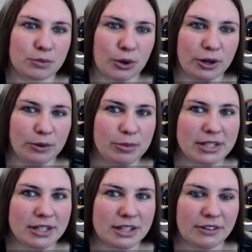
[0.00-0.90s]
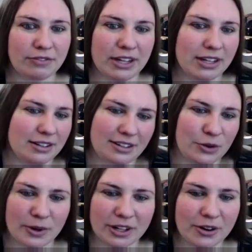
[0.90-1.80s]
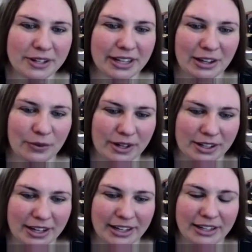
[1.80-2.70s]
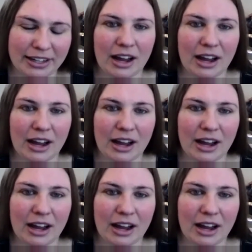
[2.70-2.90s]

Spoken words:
to support your business. And if they didn't, you weren't going anywhere.